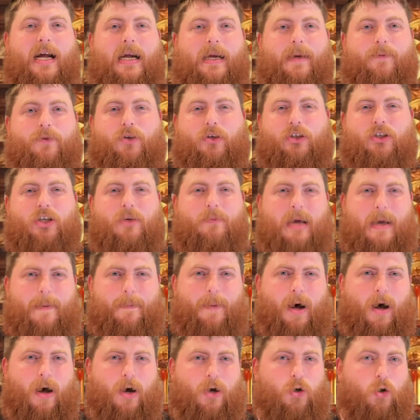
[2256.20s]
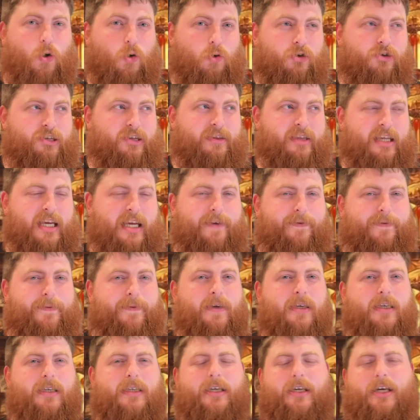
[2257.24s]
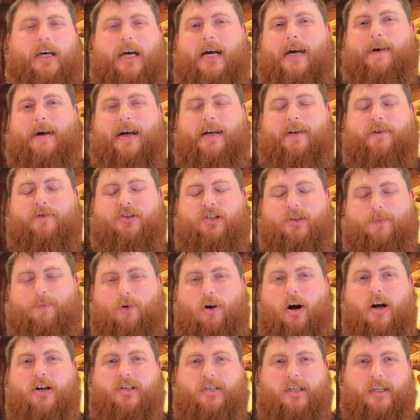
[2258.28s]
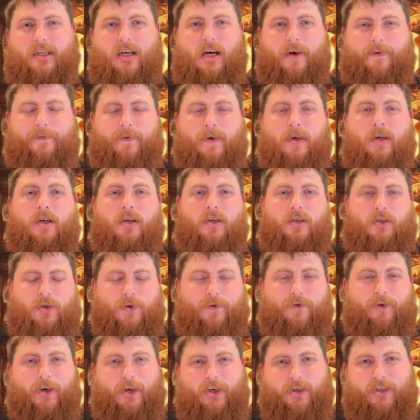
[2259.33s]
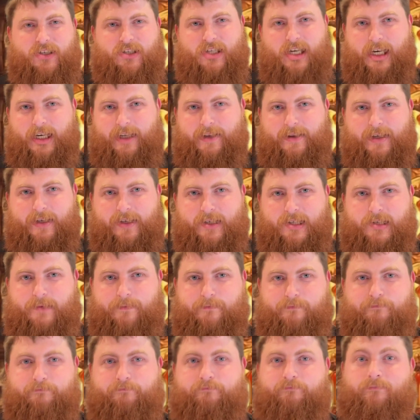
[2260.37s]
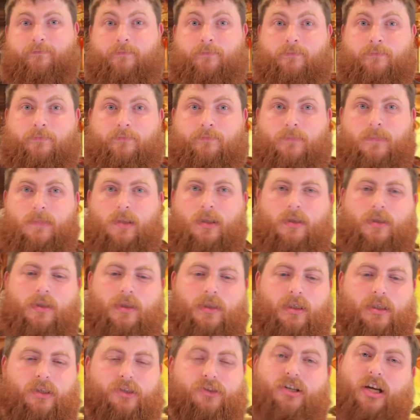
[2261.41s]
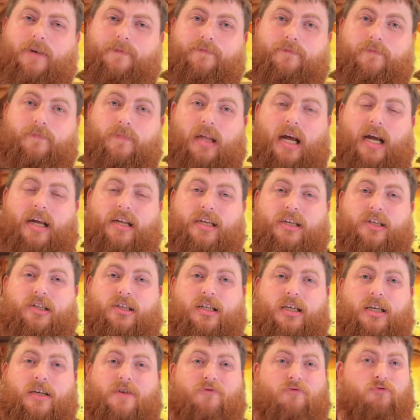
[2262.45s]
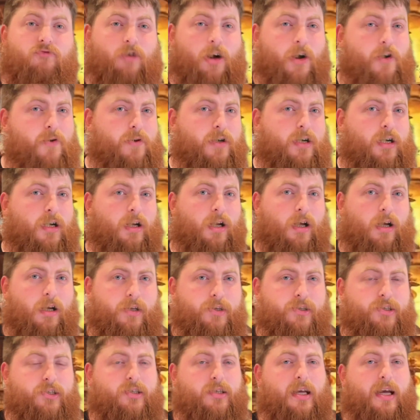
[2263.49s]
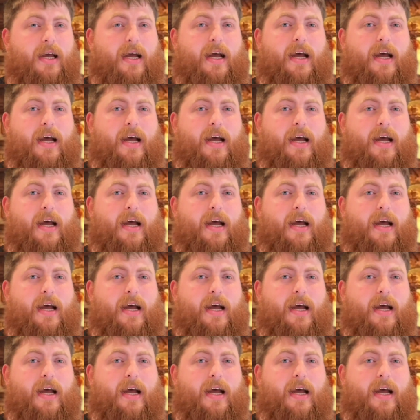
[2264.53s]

You can do a bit of parkour as a thief, and surprisingly enough, you're very good at stealing things. So that is the rogue class.